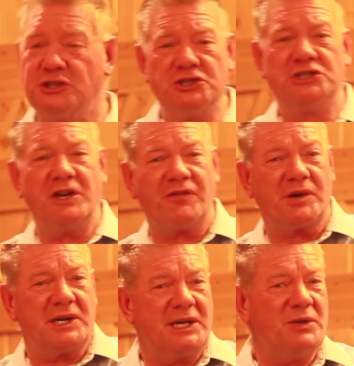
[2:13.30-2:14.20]

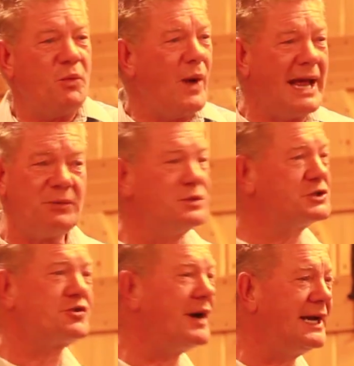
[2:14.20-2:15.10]
shivering and wet, was
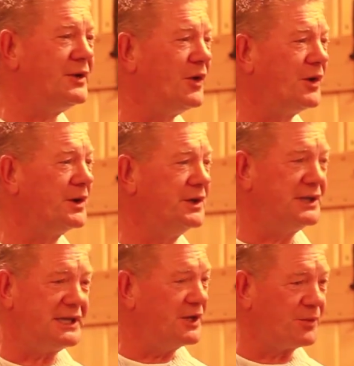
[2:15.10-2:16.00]
trying hard to
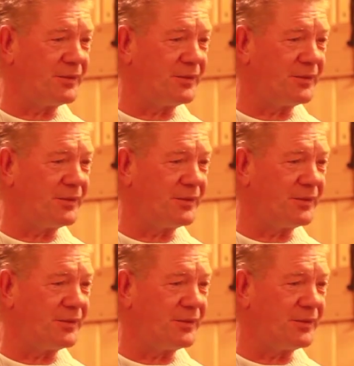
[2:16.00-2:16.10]
get a